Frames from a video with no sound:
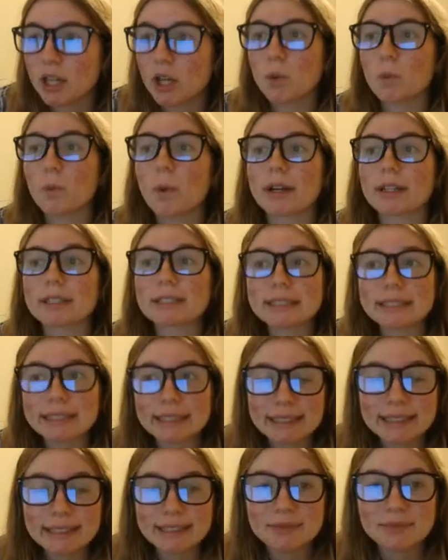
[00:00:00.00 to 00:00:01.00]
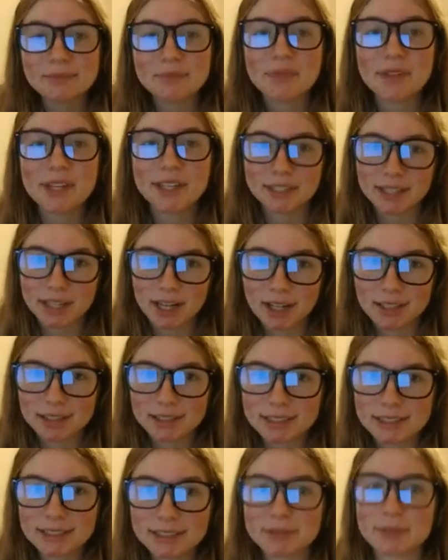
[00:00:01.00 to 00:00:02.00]
where c is a
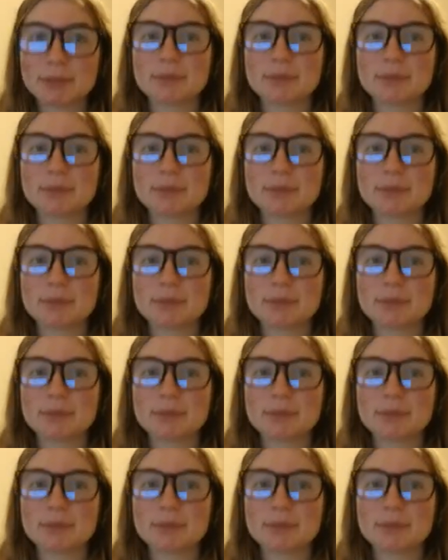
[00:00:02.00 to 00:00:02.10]
constant.